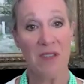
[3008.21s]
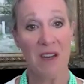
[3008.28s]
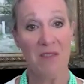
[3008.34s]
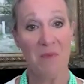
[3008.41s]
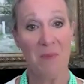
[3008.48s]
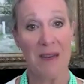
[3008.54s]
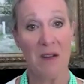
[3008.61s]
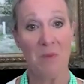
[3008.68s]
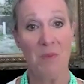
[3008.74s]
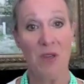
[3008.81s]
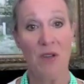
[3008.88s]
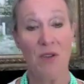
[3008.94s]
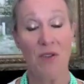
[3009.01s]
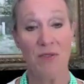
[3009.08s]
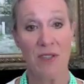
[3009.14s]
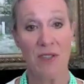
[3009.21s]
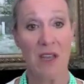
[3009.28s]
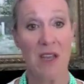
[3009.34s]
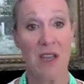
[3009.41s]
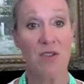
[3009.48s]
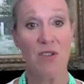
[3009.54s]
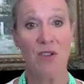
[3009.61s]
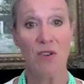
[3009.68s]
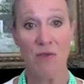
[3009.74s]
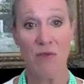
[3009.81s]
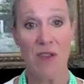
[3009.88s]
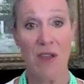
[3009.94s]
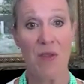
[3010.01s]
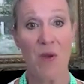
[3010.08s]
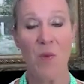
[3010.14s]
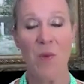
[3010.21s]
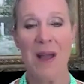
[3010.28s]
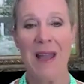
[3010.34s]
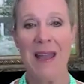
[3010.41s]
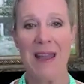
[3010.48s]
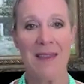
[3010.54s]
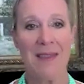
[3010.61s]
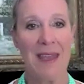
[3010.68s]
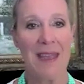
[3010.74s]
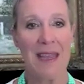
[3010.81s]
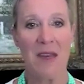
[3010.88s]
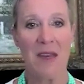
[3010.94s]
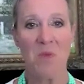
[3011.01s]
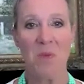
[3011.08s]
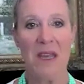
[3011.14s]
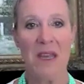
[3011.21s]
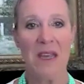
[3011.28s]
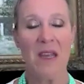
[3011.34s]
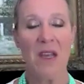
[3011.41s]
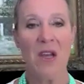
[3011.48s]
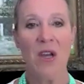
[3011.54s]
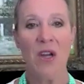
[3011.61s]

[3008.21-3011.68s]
that have been abused can turn the other way, and they can be